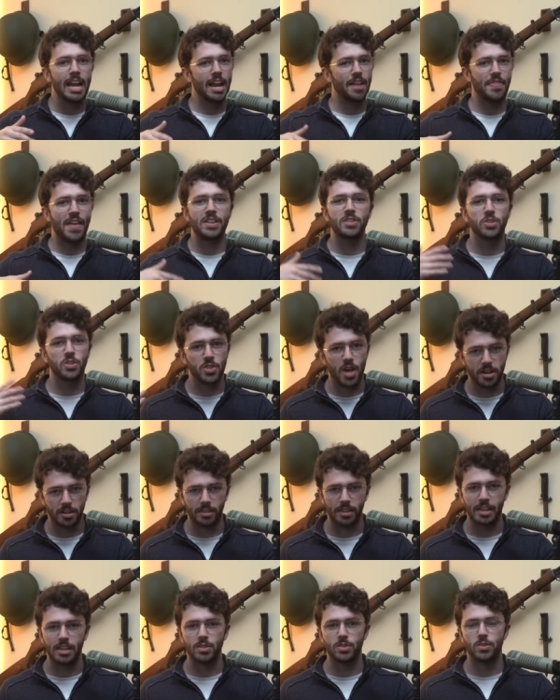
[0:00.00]
and then
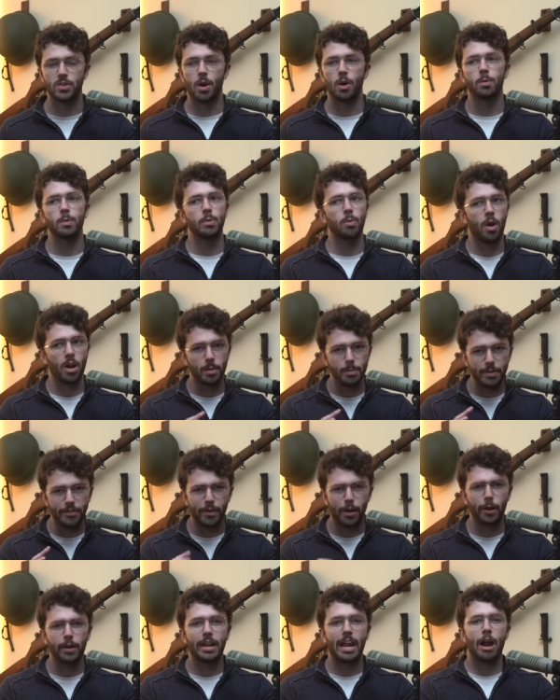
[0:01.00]
suddenly. So we want to be
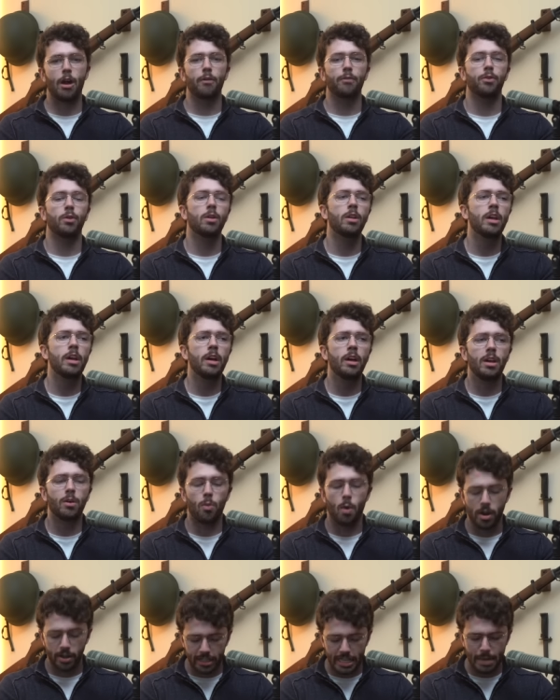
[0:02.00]
very careful,
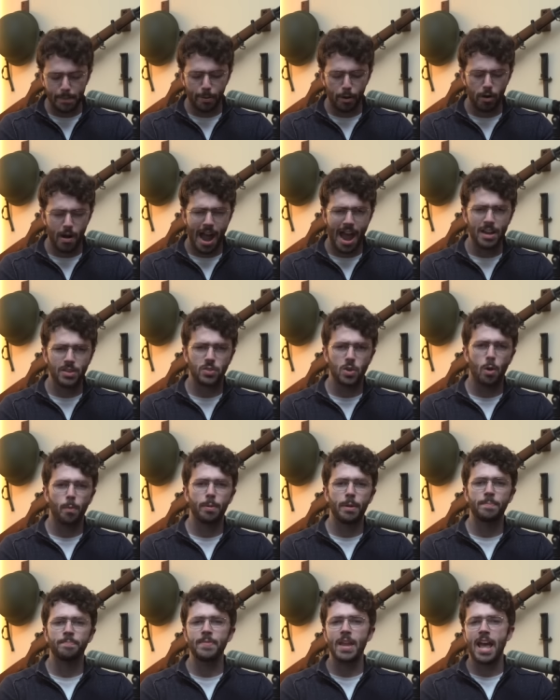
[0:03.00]
want to keep our eyes
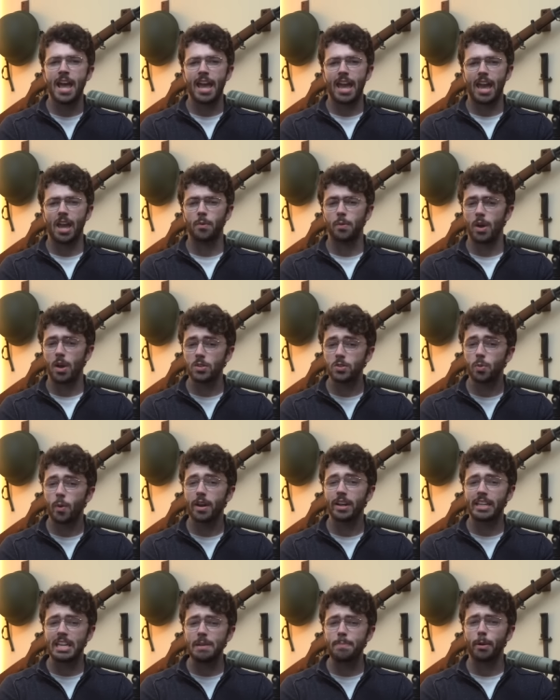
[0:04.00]
open, and we also
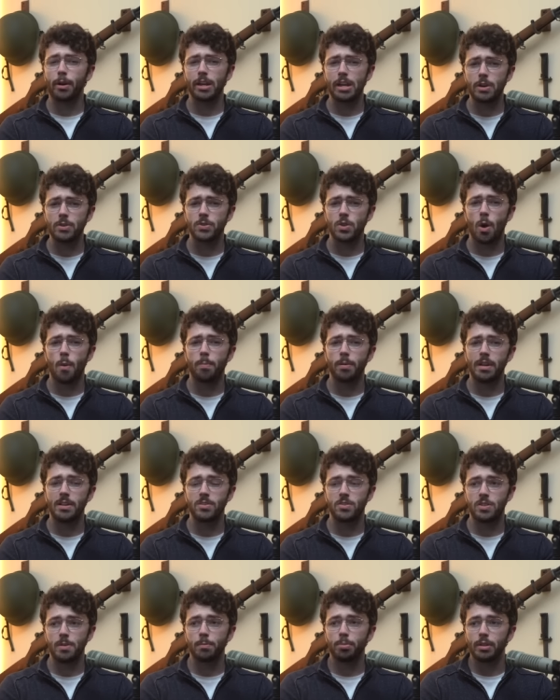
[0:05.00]
want to keep our ears open and
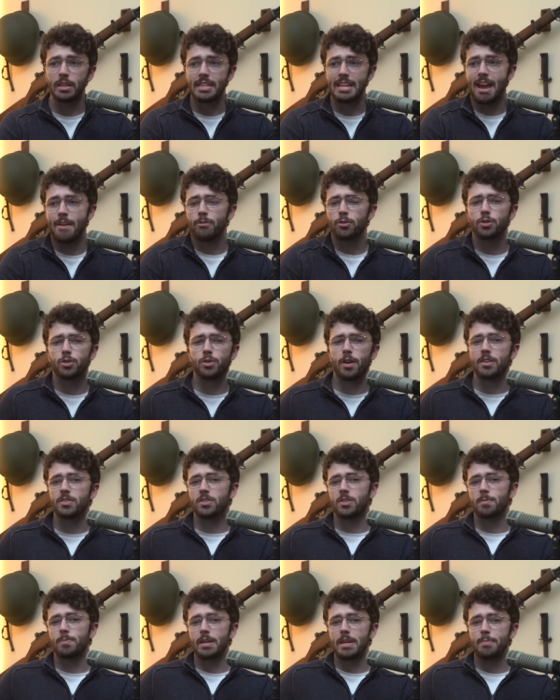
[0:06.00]
simply never
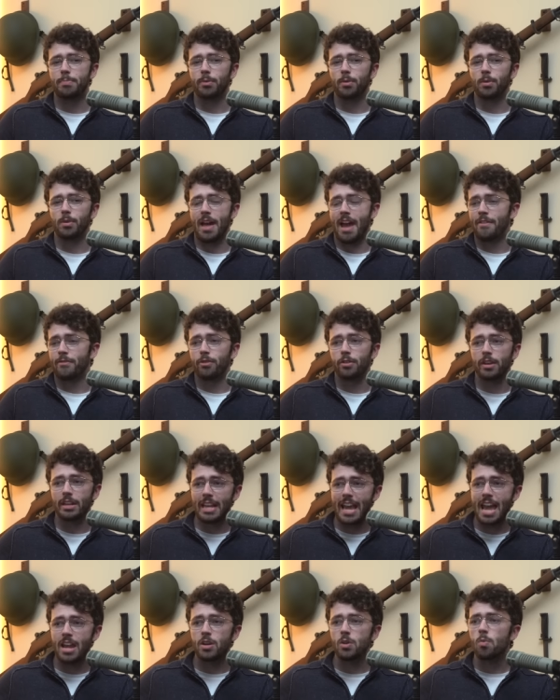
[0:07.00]
trust the people ever
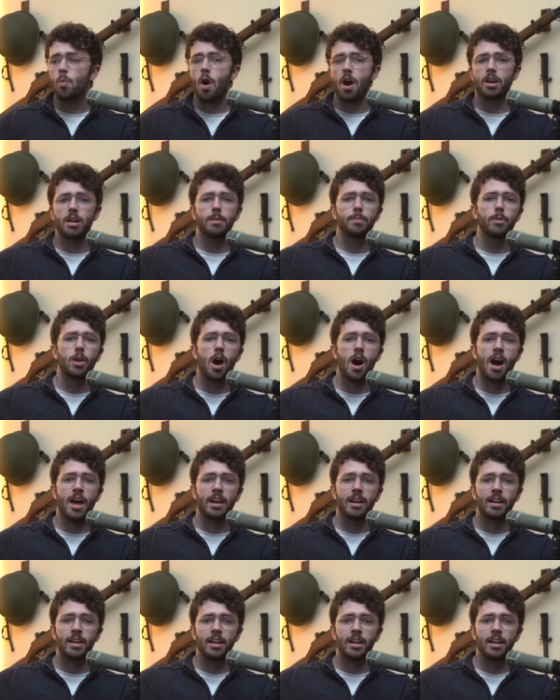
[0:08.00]
again who wanted him gone.